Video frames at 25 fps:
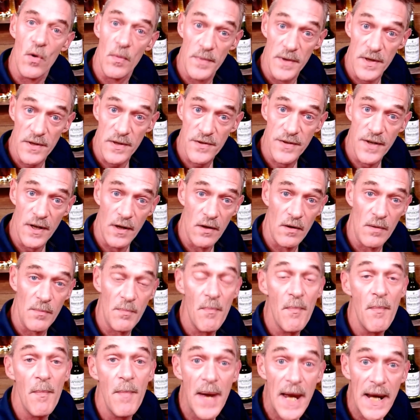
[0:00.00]
distiller,
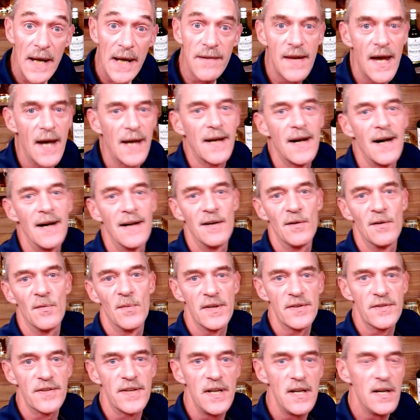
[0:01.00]
make that kind of
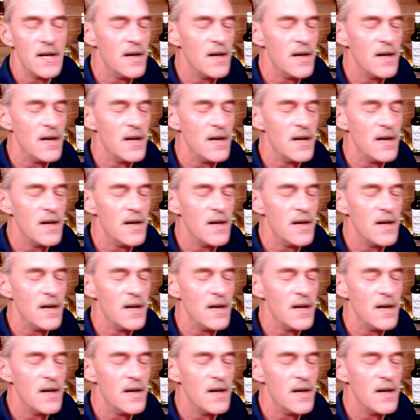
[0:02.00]
whiskey?